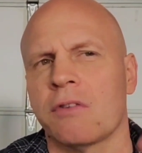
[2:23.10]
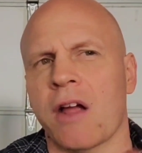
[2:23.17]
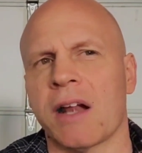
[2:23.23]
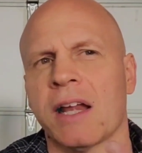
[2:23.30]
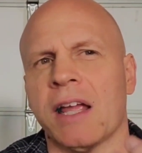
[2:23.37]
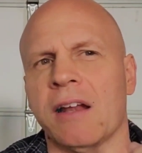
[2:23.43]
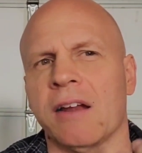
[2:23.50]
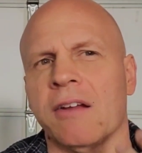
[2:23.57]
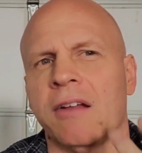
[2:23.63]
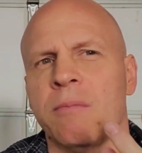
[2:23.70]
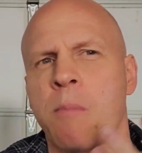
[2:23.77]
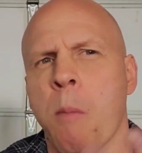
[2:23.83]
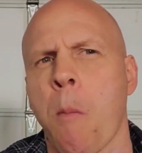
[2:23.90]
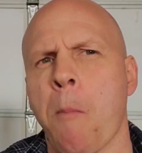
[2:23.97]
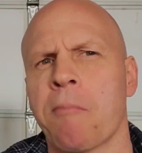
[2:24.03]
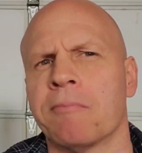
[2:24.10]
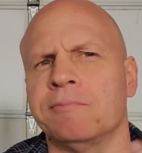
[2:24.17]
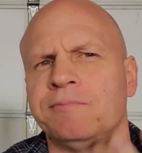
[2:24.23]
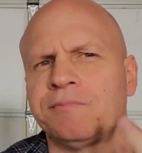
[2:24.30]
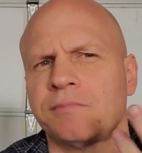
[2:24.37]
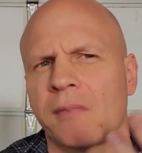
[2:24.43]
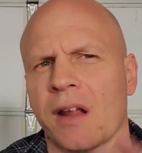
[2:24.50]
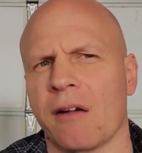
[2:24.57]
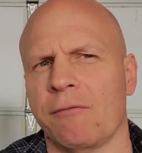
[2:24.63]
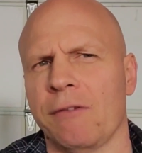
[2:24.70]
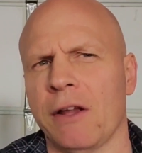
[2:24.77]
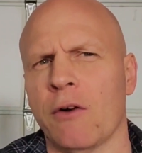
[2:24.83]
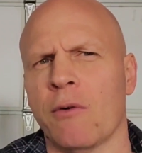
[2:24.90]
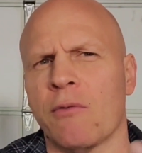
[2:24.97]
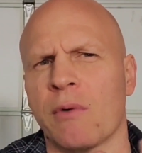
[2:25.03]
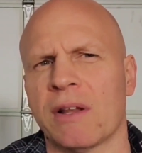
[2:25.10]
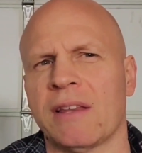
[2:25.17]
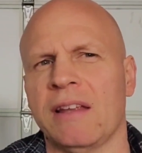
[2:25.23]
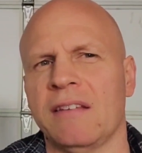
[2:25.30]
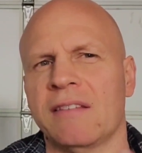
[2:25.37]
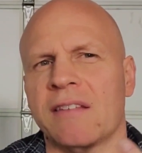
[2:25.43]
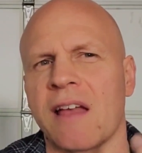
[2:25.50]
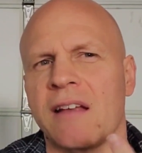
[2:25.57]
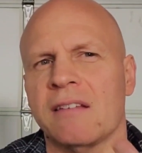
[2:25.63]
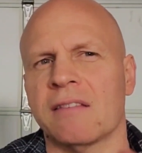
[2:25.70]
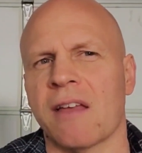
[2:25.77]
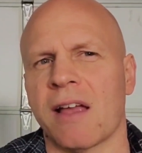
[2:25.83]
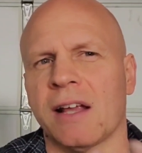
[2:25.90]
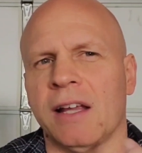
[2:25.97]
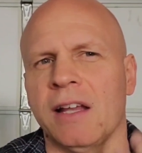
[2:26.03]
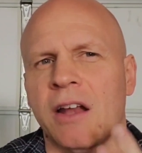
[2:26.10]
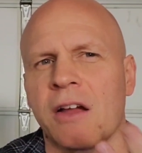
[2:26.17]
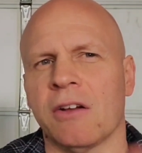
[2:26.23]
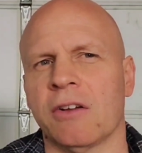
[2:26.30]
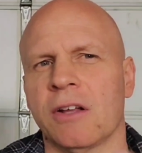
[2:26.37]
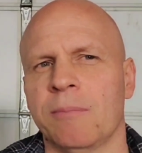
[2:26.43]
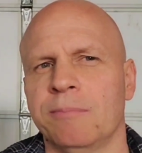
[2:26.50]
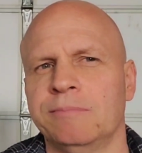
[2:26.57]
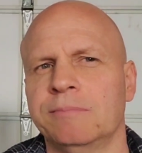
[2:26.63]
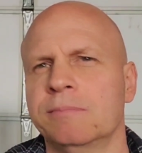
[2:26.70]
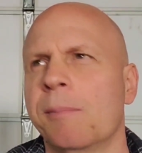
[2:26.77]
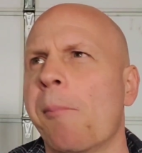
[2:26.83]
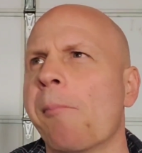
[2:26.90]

trying to get a good feel of what these taste like, you know, good